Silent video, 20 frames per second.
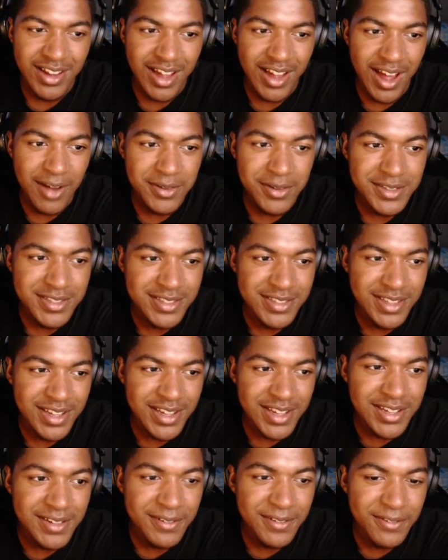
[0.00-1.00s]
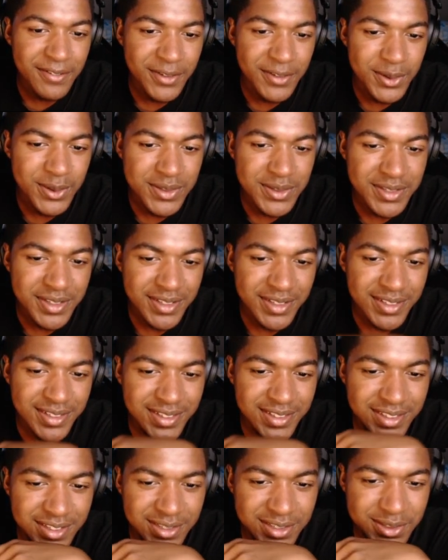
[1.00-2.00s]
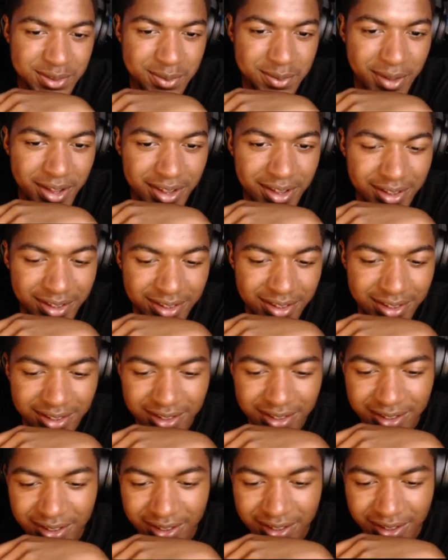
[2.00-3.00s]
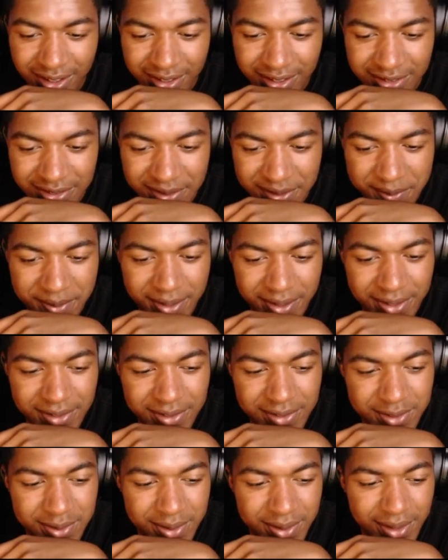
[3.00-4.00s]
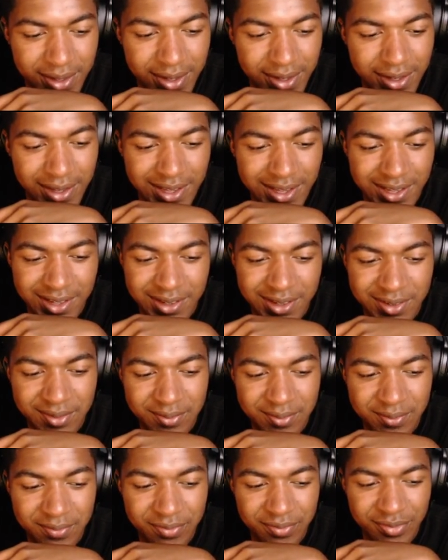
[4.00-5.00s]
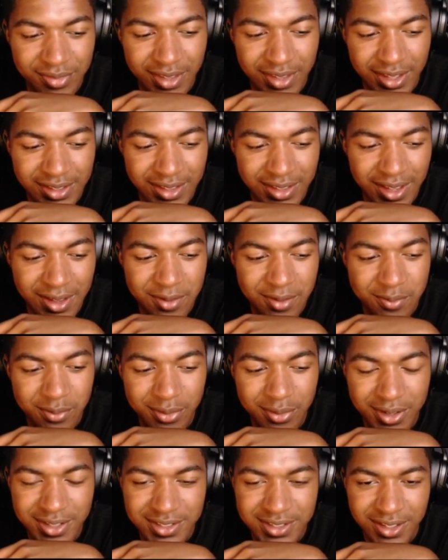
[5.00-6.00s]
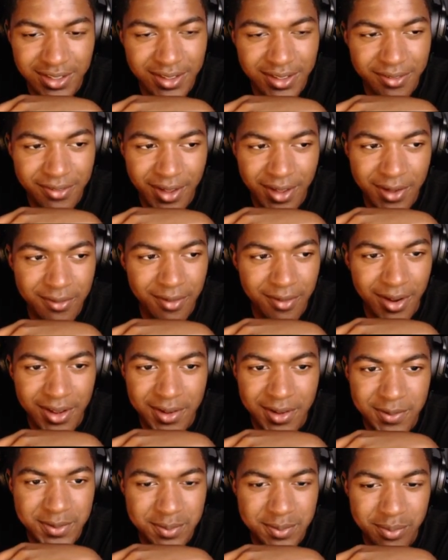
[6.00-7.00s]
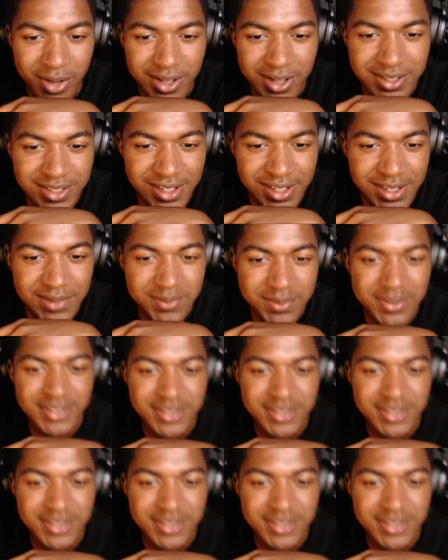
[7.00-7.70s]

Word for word: I was thinking of fusing the Zubat and someone else like that because all I found around here was bug types.